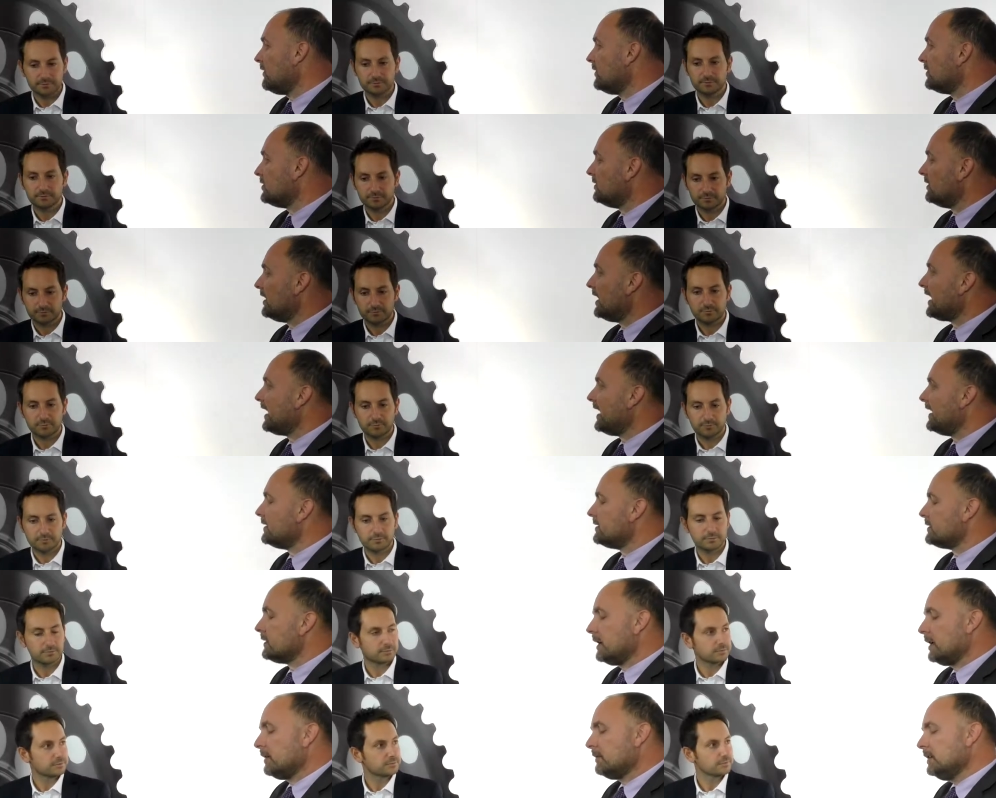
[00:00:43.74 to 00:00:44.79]
Speaker 1: over 2
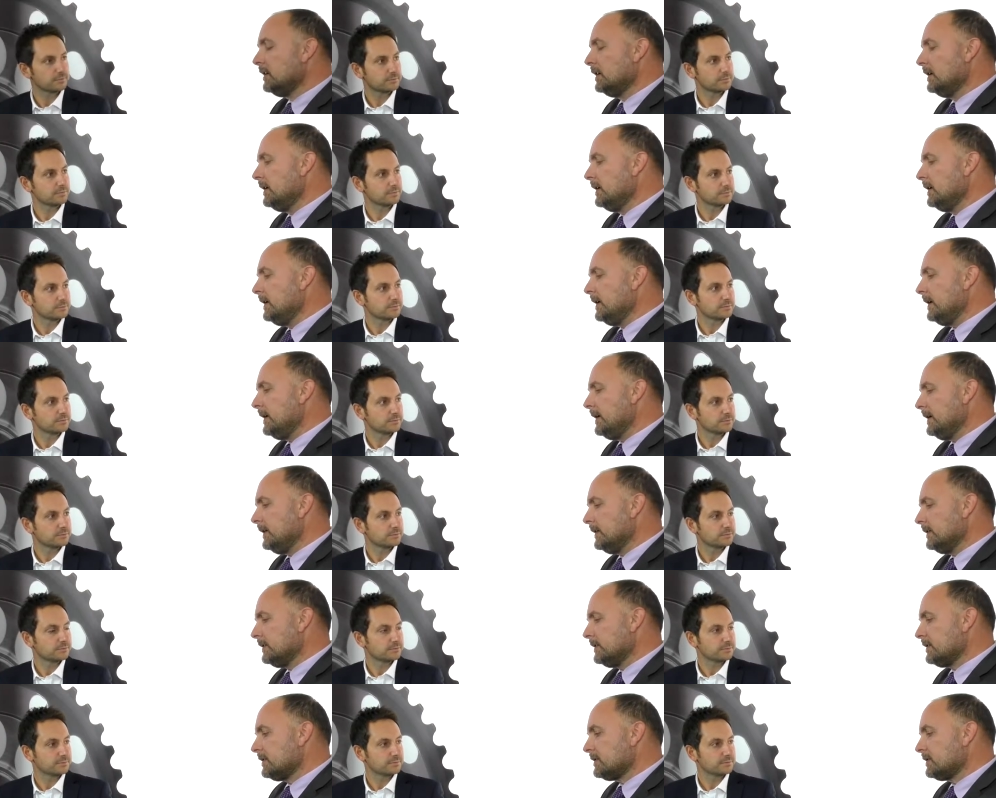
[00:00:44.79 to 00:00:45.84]
decades now.
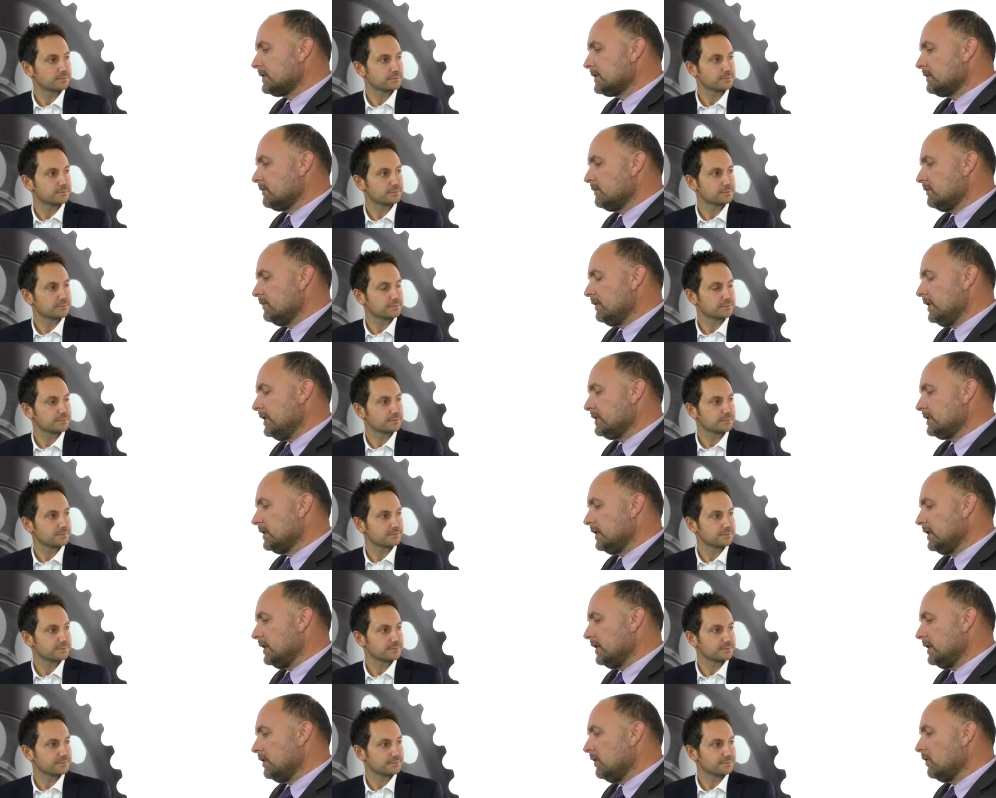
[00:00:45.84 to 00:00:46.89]
And
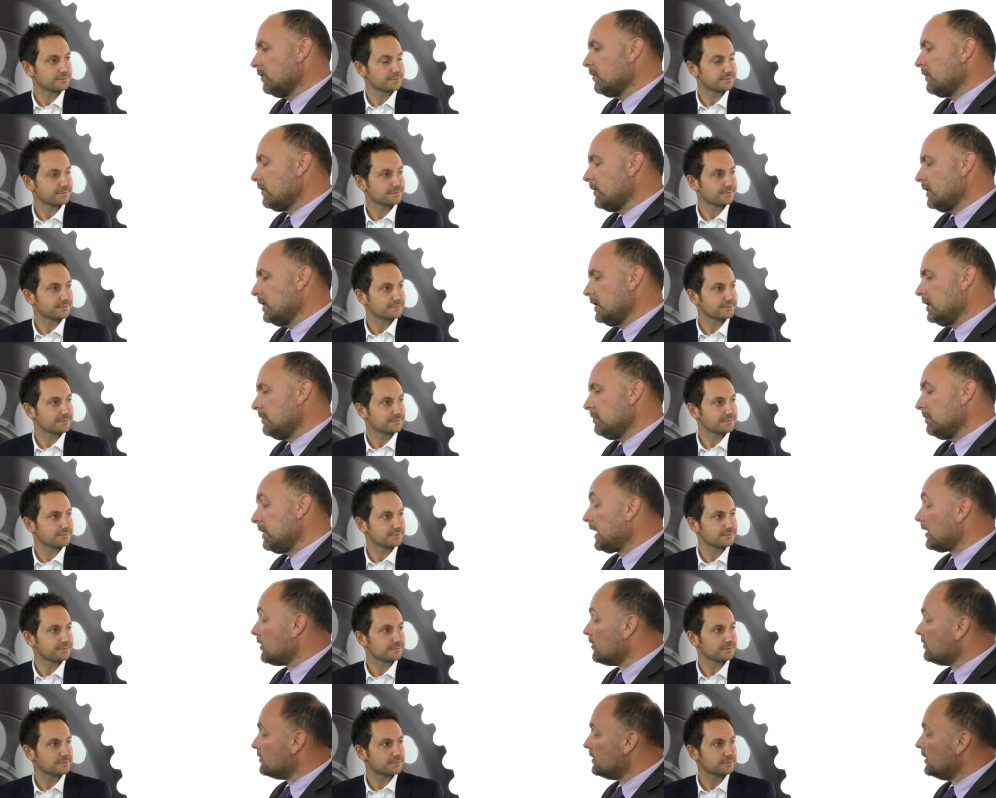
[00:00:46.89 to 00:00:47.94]
recently, along with the
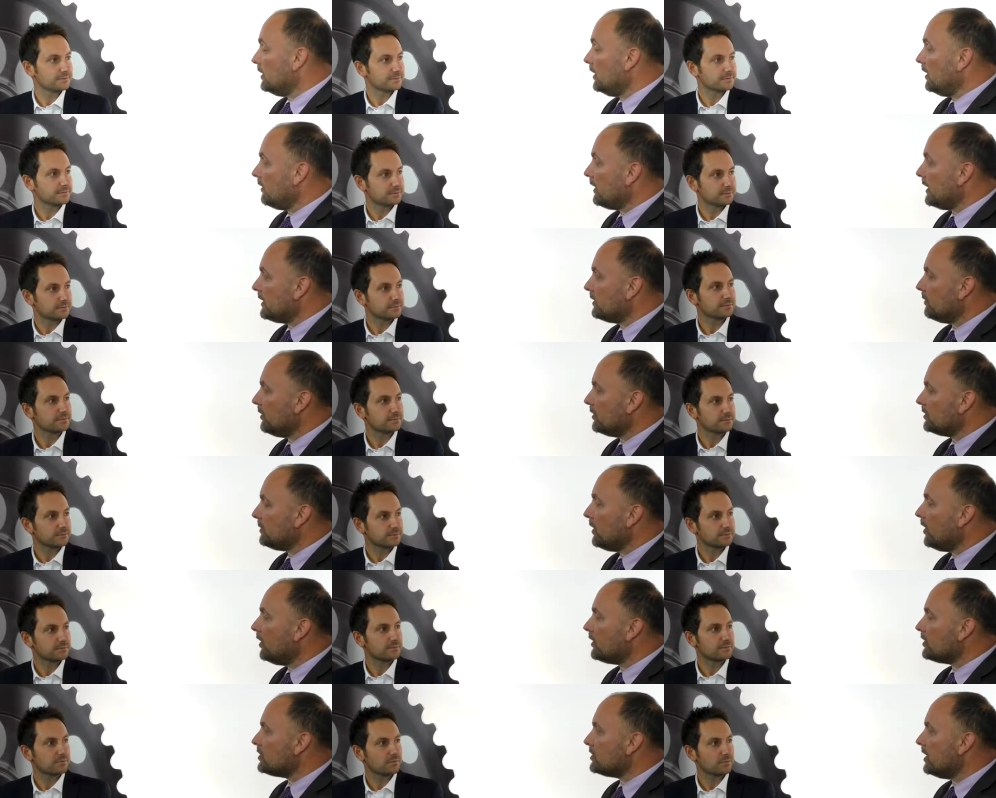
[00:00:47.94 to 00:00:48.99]
Black Country Local Enterprise
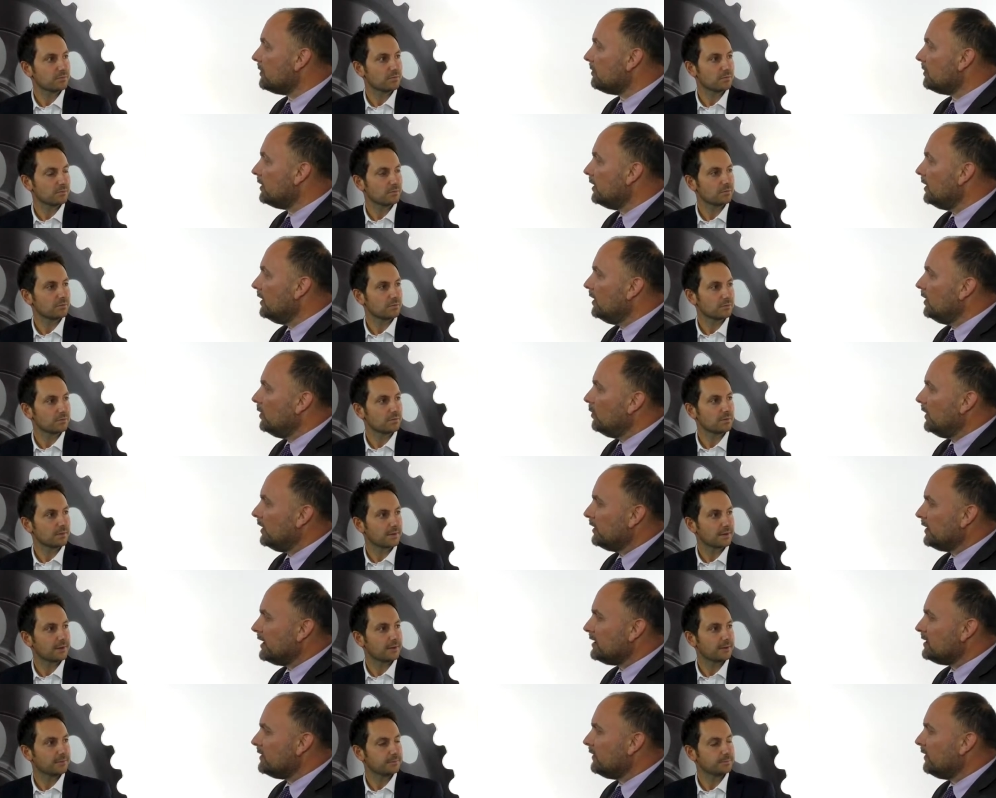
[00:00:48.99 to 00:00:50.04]
Partnership, we
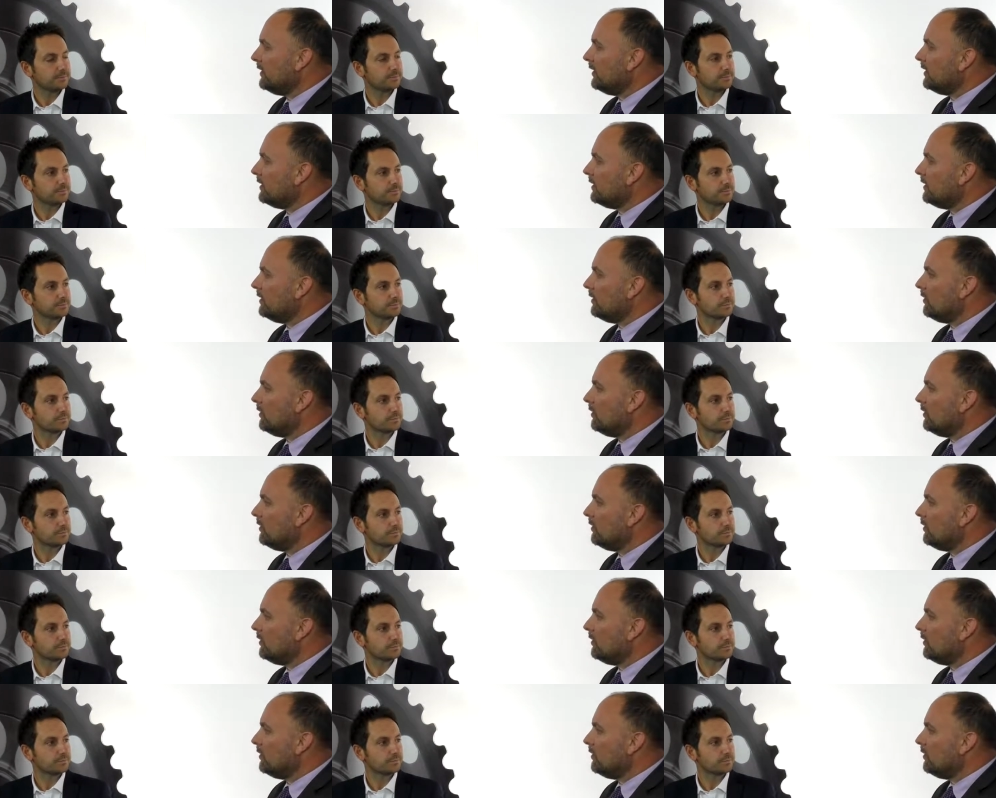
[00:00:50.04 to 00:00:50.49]
identified